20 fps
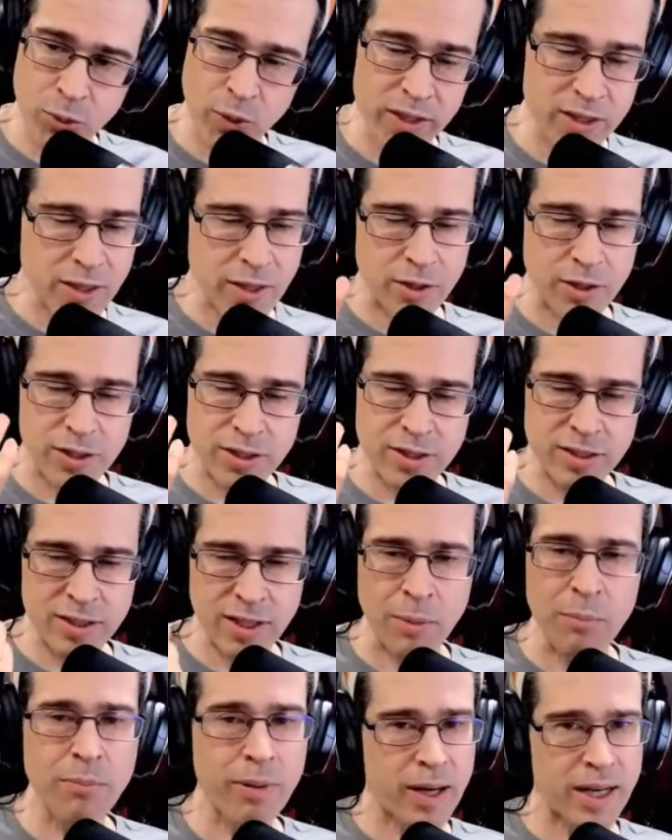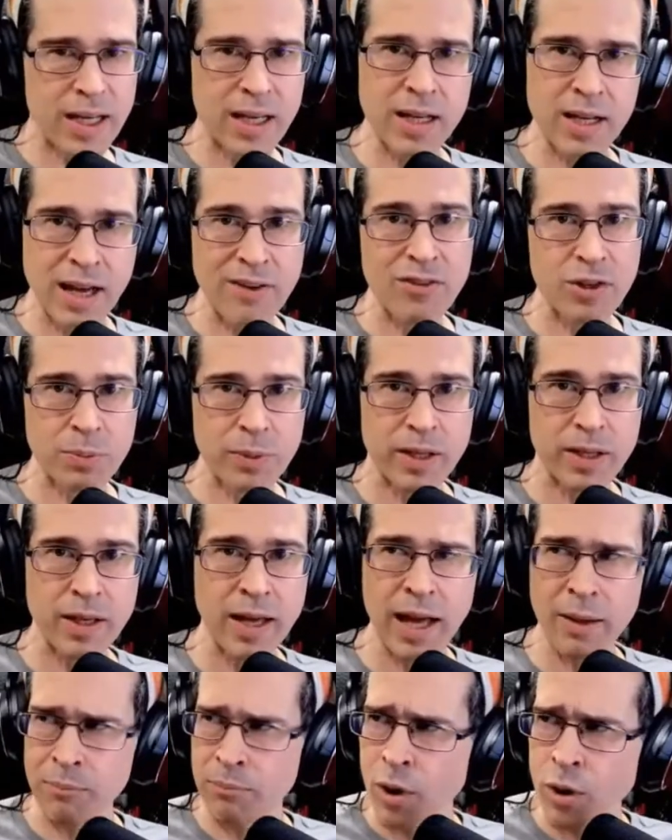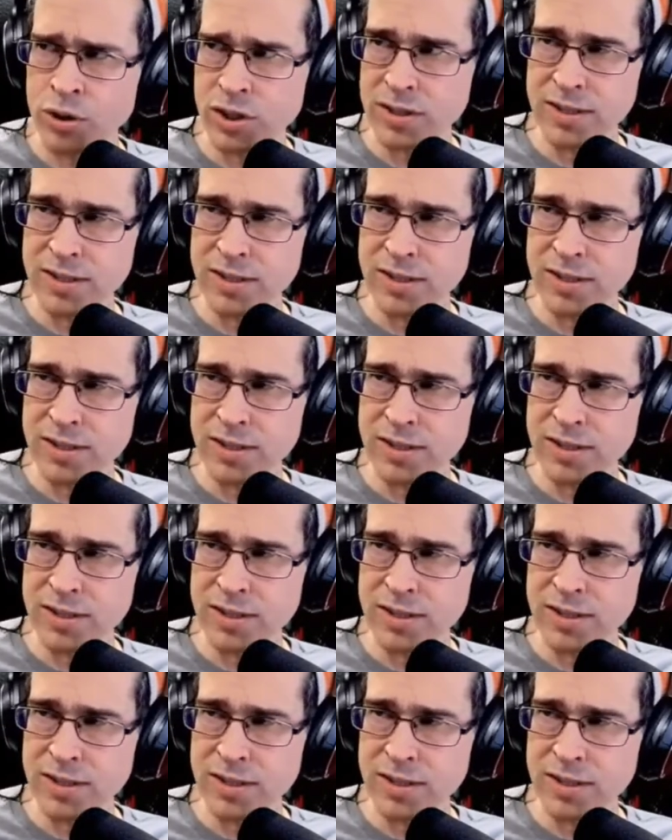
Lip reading: There's somebody inevitably at most